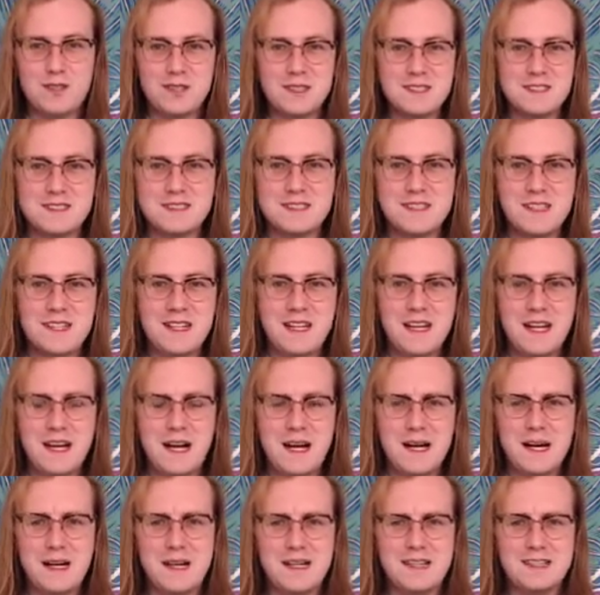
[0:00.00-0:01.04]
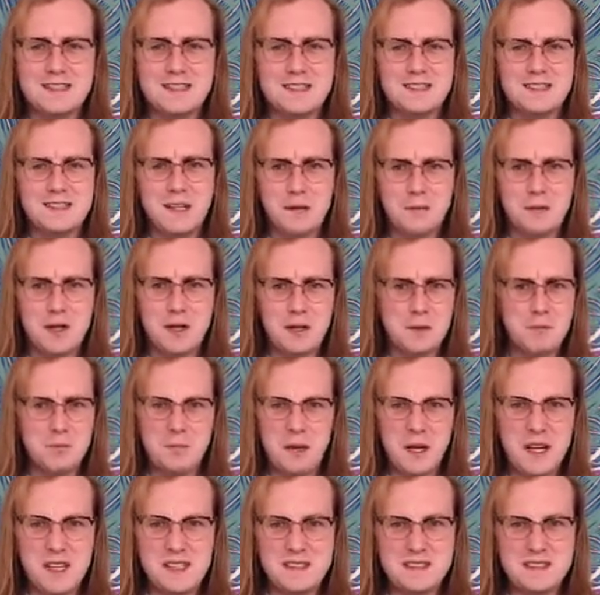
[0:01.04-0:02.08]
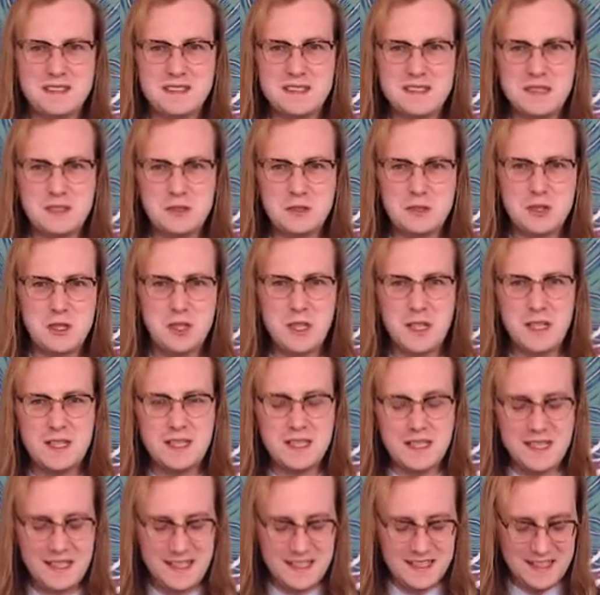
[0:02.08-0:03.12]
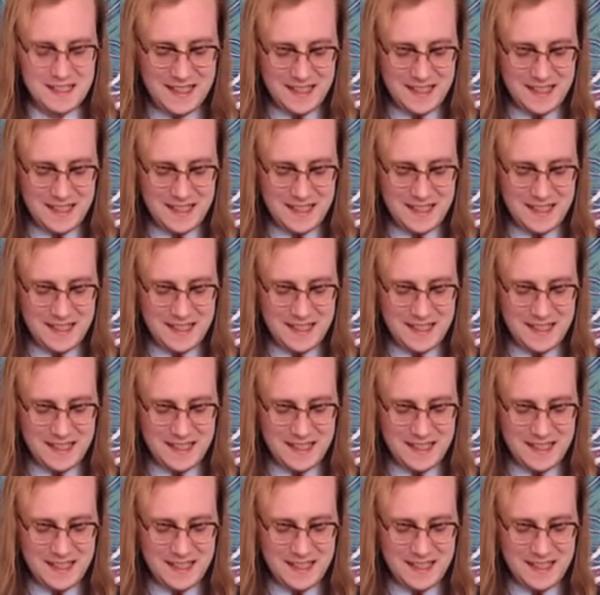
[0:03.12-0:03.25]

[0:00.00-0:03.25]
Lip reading: It's summer, but it's still chilly,